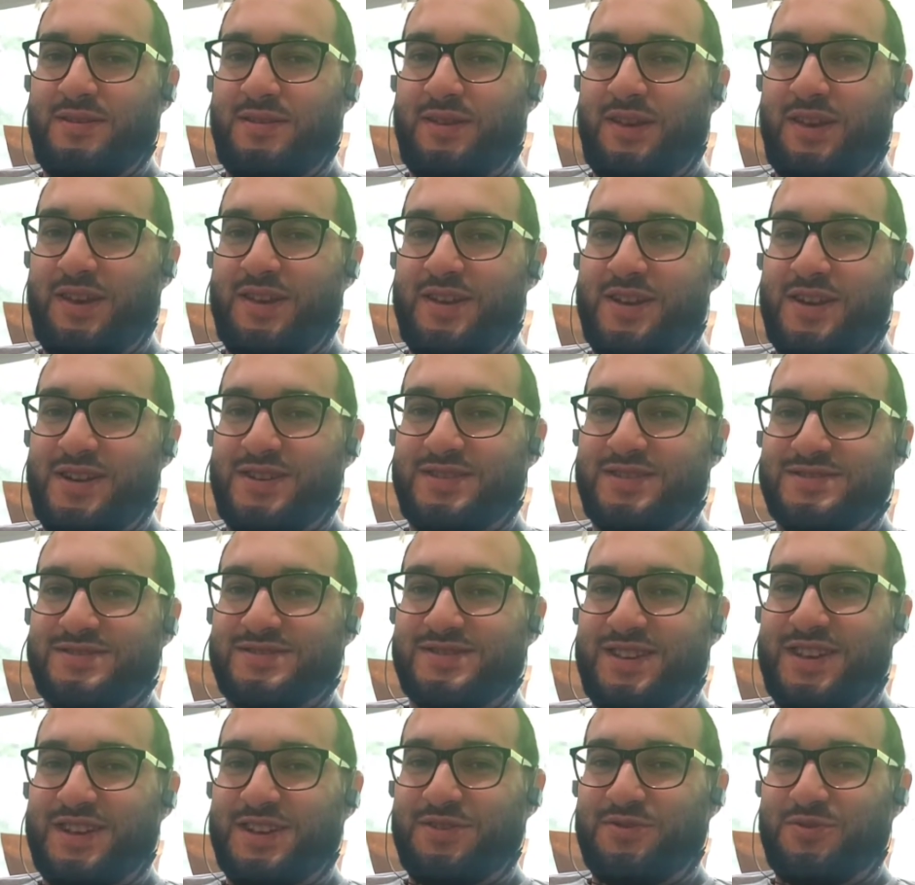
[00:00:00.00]
Hey guys,
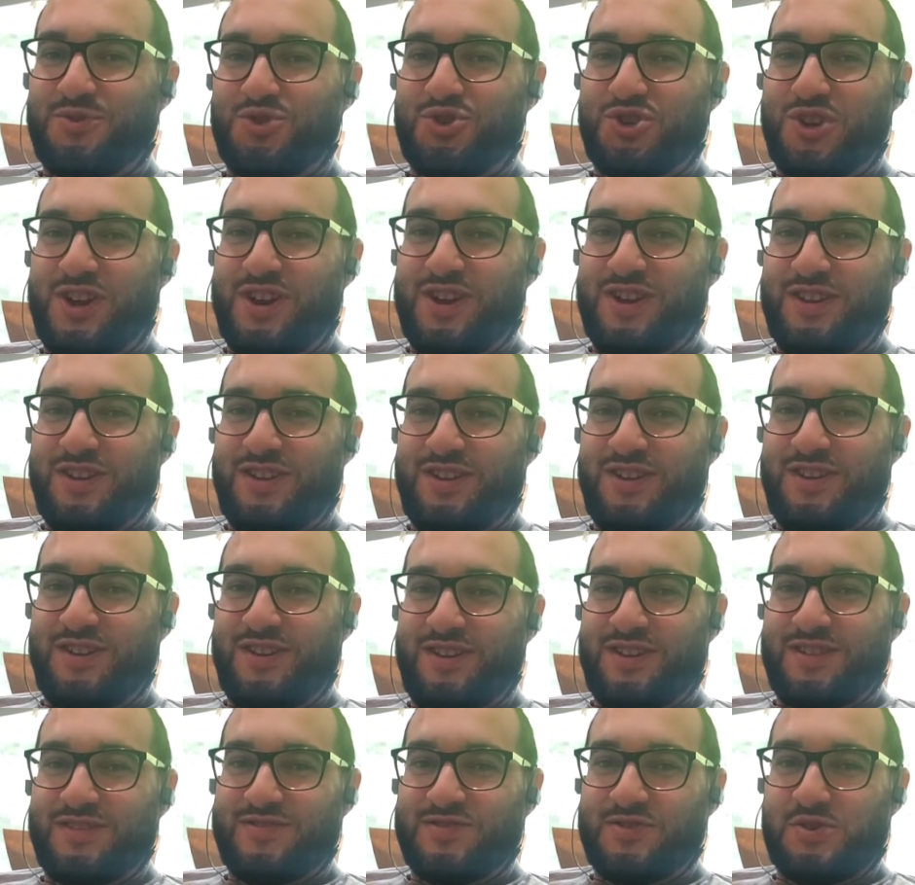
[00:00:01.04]
thanks for checking in
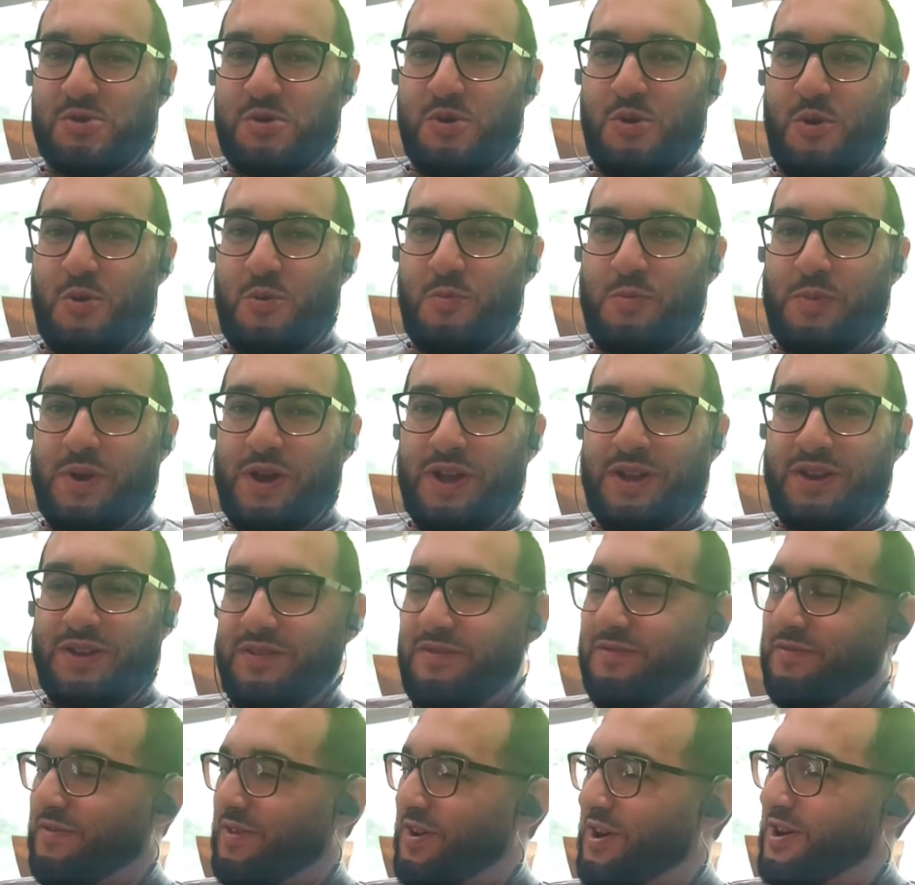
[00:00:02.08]
at Zero
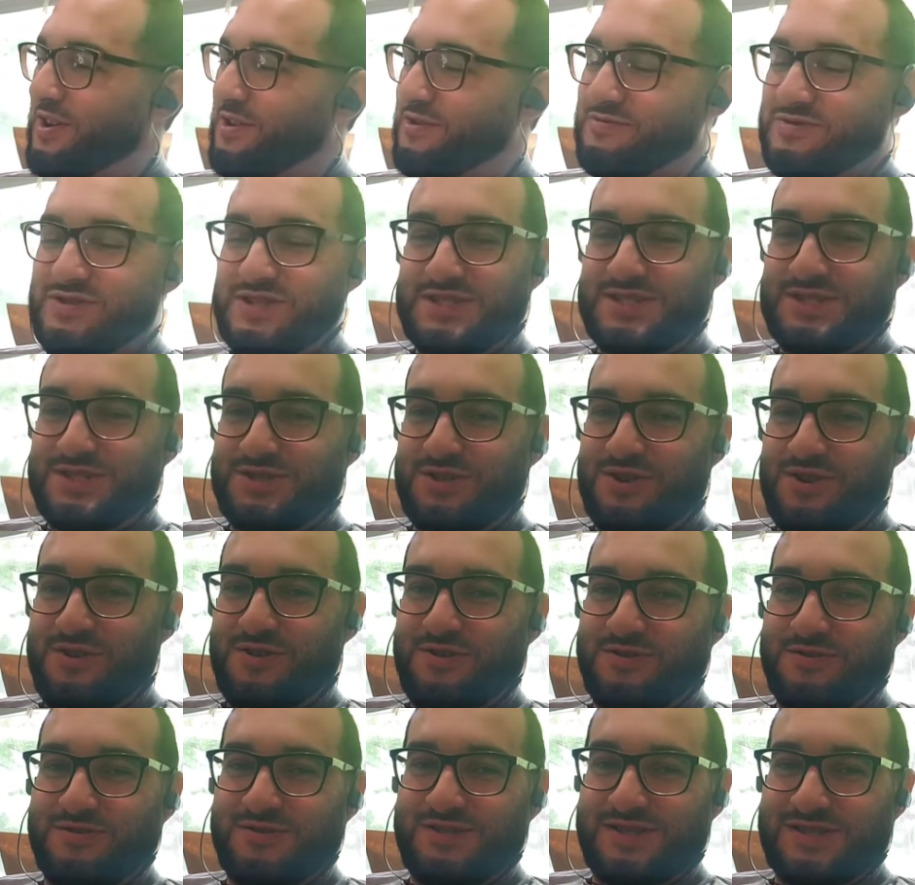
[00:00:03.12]
Pettifoggery,
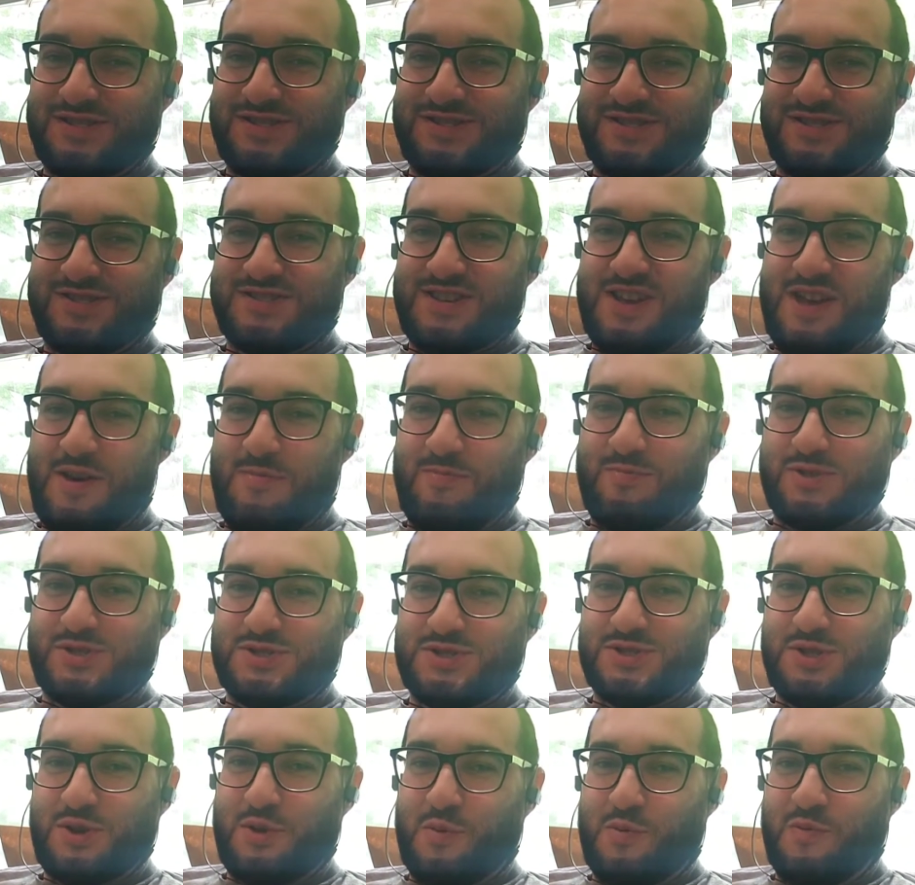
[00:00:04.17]
sir. This is
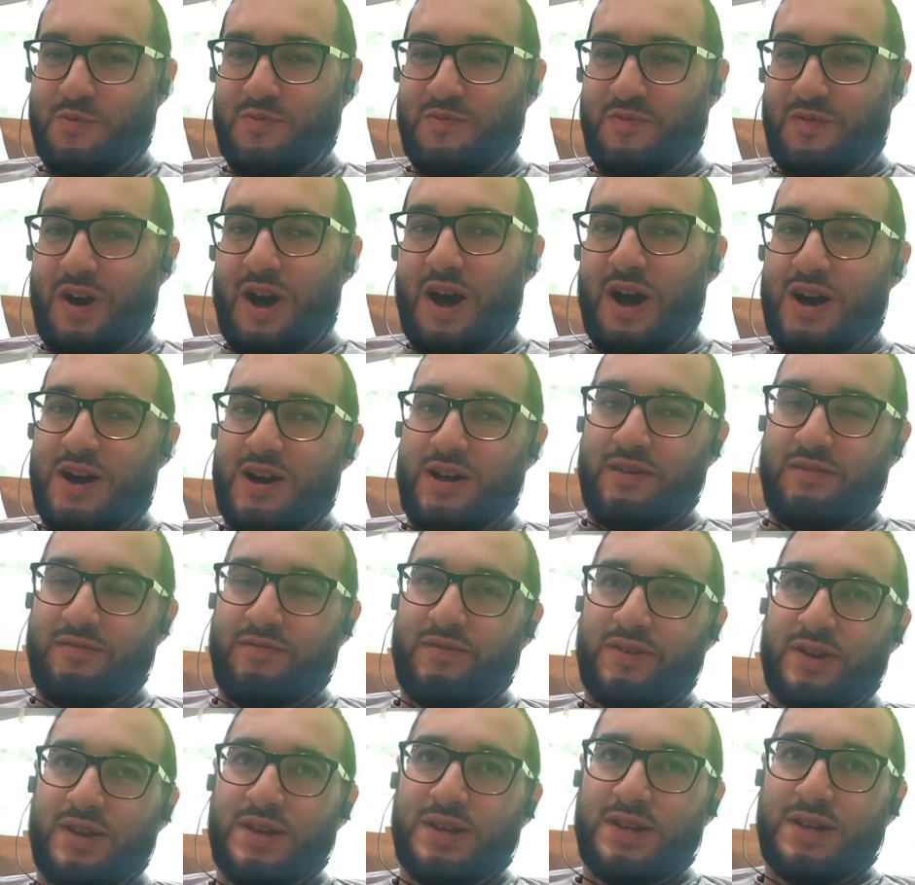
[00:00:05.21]
episode 5,
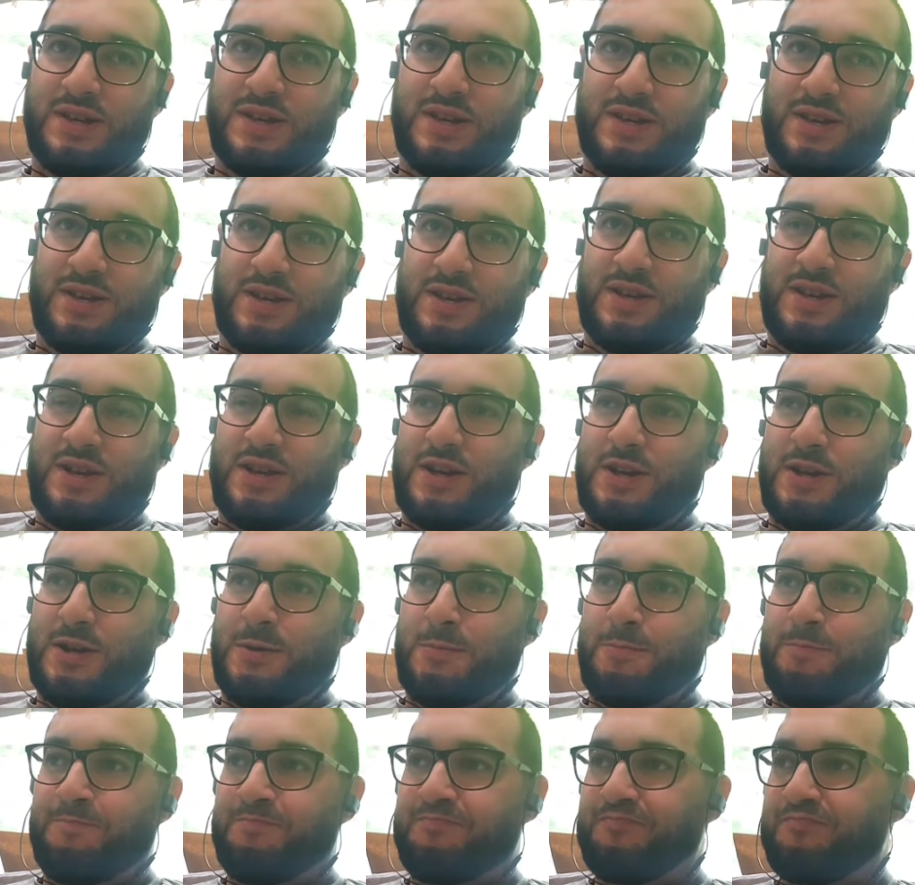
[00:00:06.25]

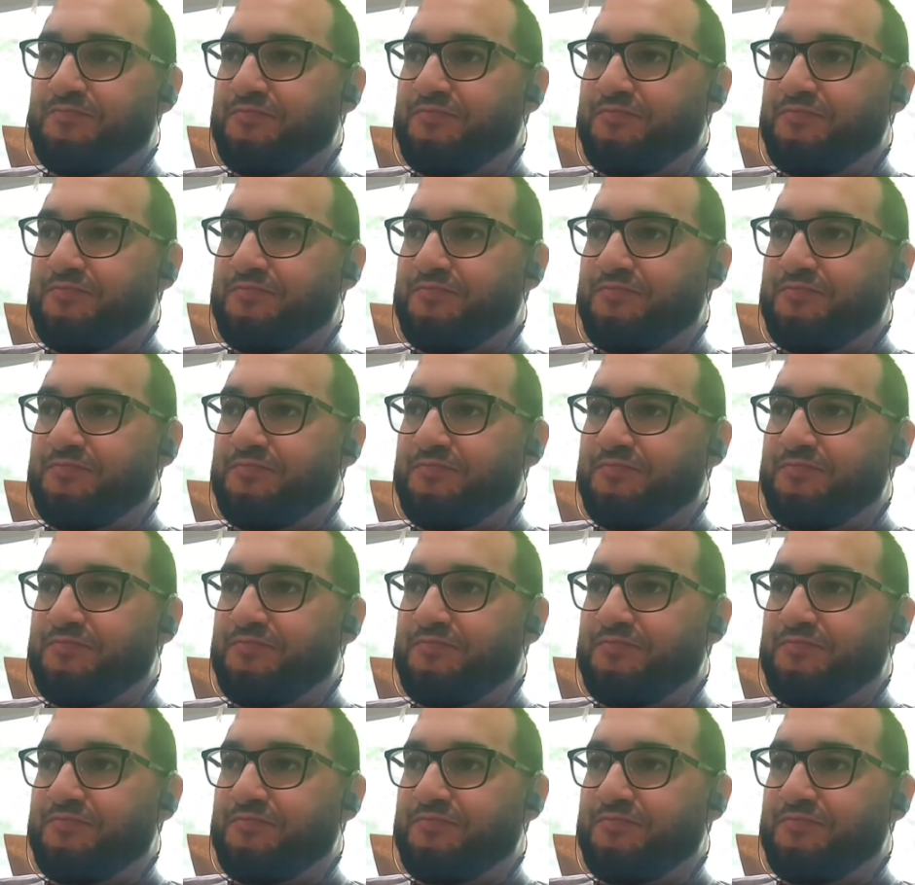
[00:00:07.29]
um,